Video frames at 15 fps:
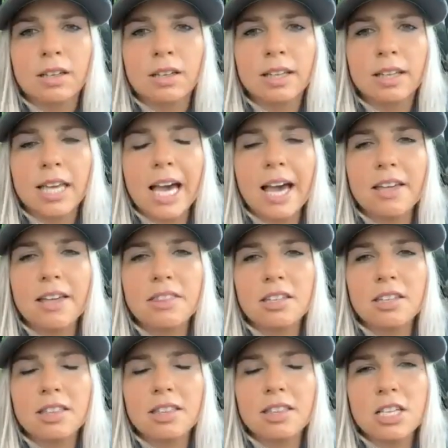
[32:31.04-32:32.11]
yeah i
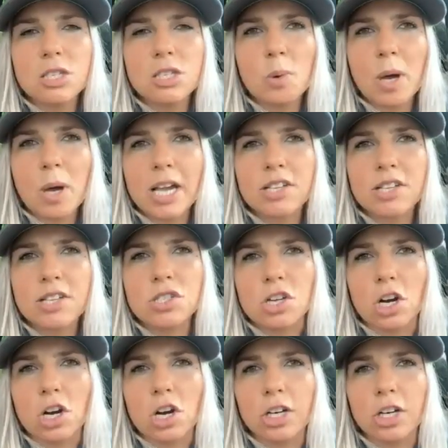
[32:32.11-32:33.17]
think that's why i
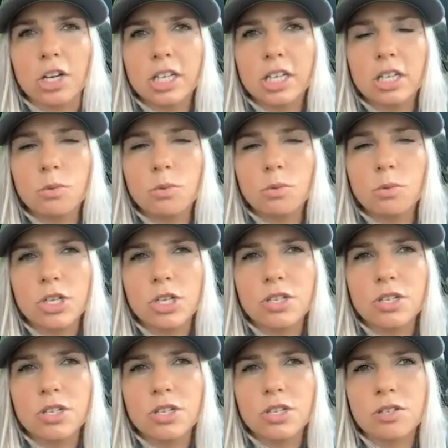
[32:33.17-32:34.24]
started
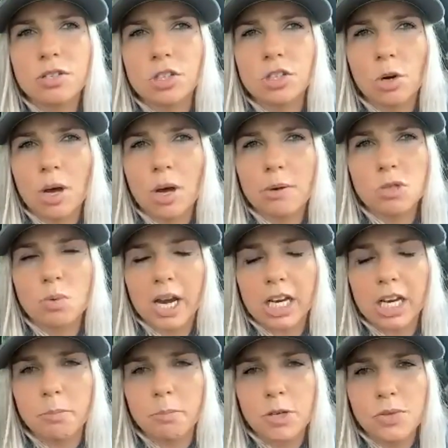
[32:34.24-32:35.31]
was you know i was writing
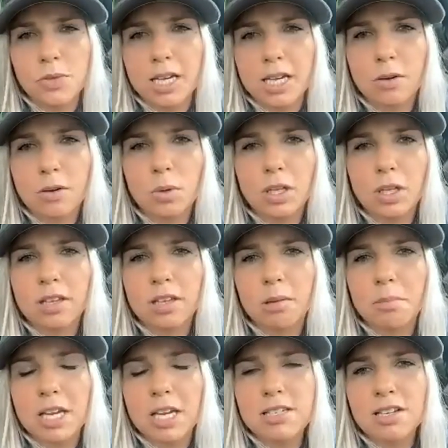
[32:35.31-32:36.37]
music with an
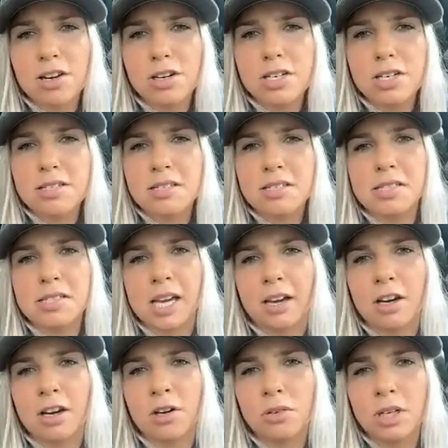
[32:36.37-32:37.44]
amazing artist in
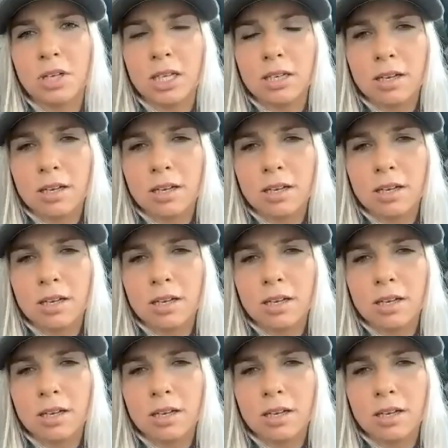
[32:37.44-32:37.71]
town and